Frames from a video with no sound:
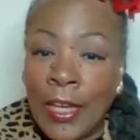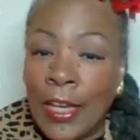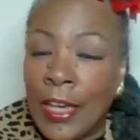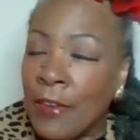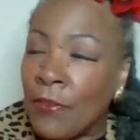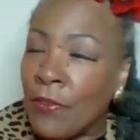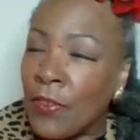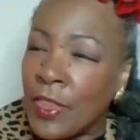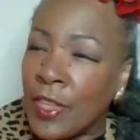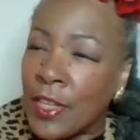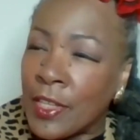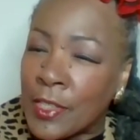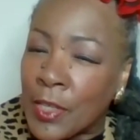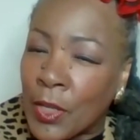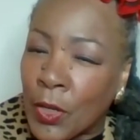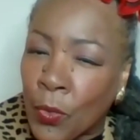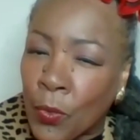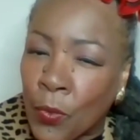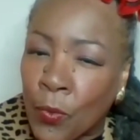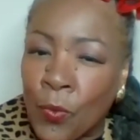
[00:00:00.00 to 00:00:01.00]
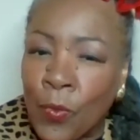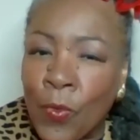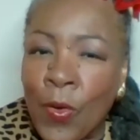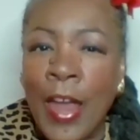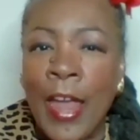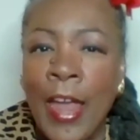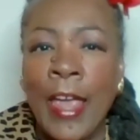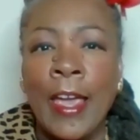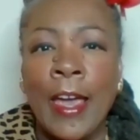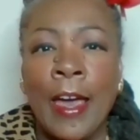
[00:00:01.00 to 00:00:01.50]
even this little
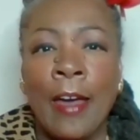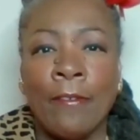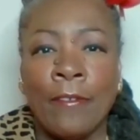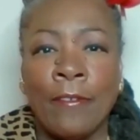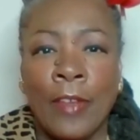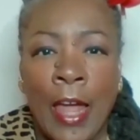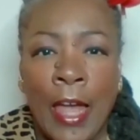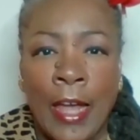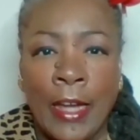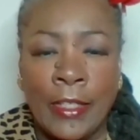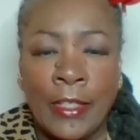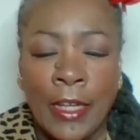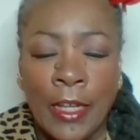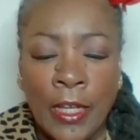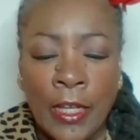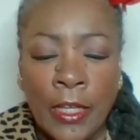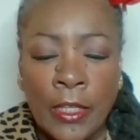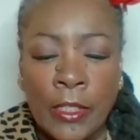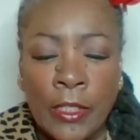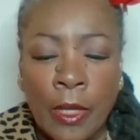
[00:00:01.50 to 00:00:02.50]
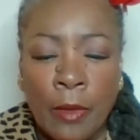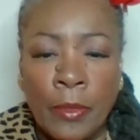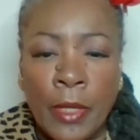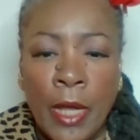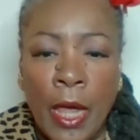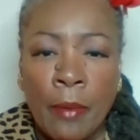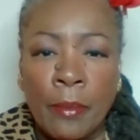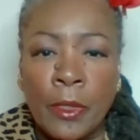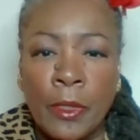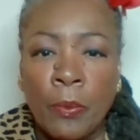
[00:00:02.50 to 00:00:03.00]
ray of light
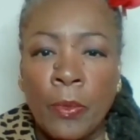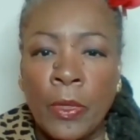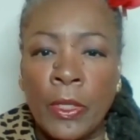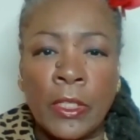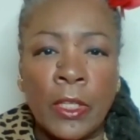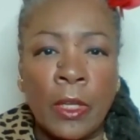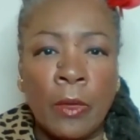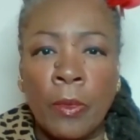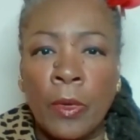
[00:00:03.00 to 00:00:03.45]
sometimes that we see.